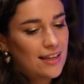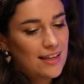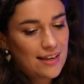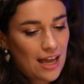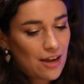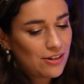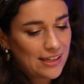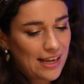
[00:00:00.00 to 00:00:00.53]

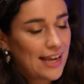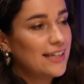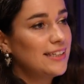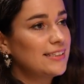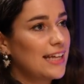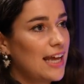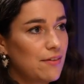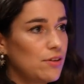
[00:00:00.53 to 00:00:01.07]

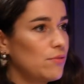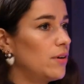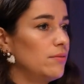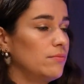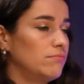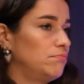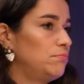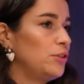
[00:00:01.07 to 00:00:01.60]
Nowadays,
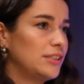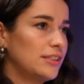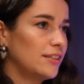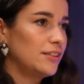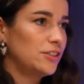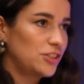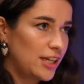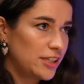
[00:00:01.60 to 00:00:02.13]
everyone puts
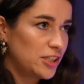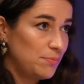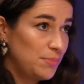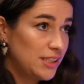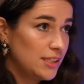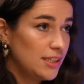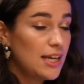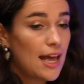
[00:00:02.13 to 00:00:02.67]
it in
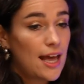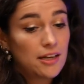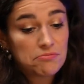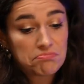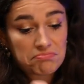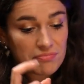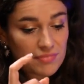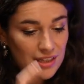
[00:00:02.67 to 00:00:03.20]
ChatGPT,
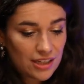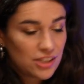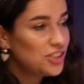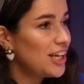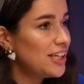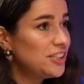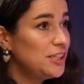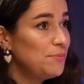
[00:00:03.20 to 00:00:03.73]
and
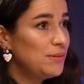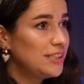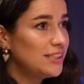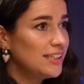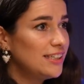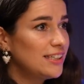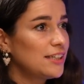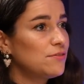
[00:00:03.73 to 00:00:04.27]

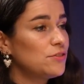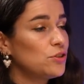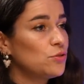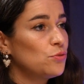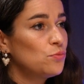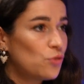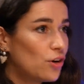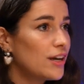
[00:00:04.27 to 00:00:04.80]
ChatGPT gives
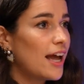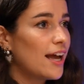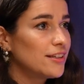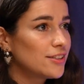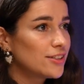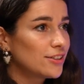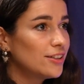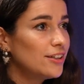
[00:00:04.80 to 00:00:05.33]
you one
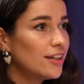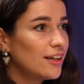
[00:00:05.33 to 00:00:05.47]
answer.